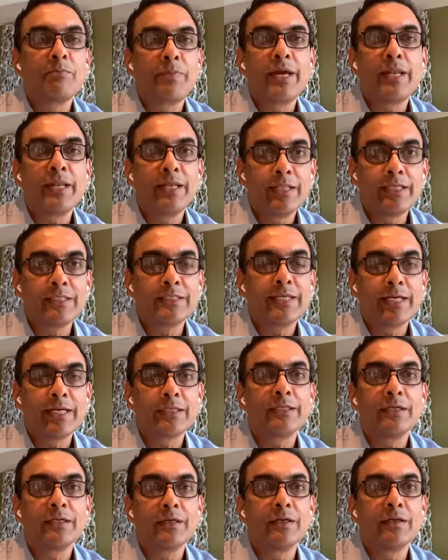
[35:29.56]
pain in that
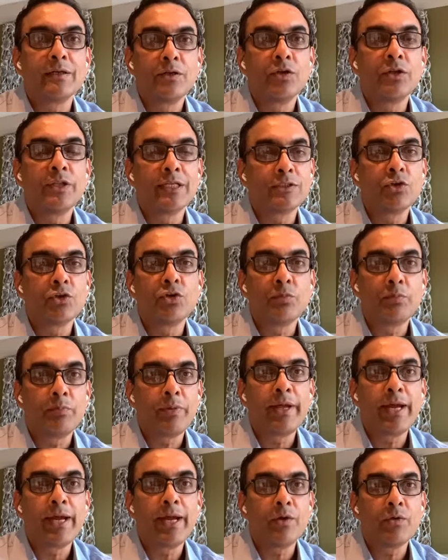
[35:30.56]
sector, that's going to
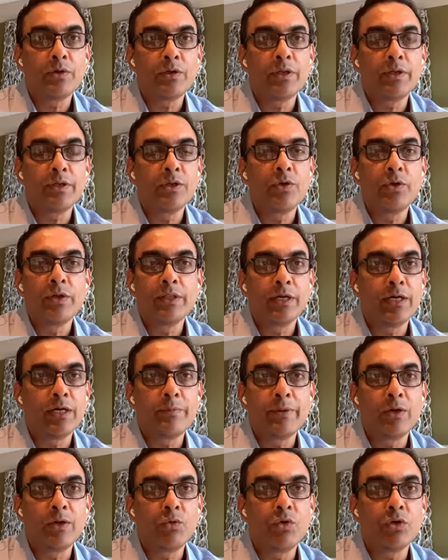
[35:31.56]
play out, in the
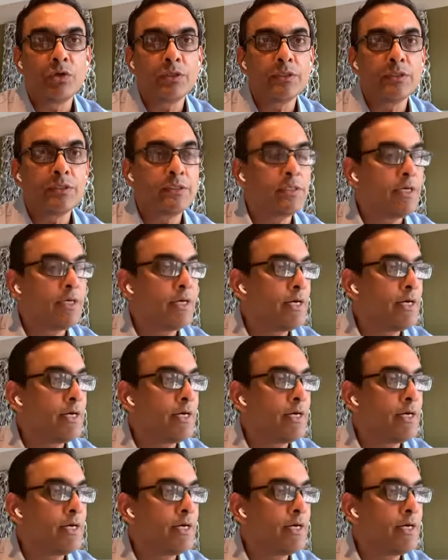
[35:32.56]
coming quarters.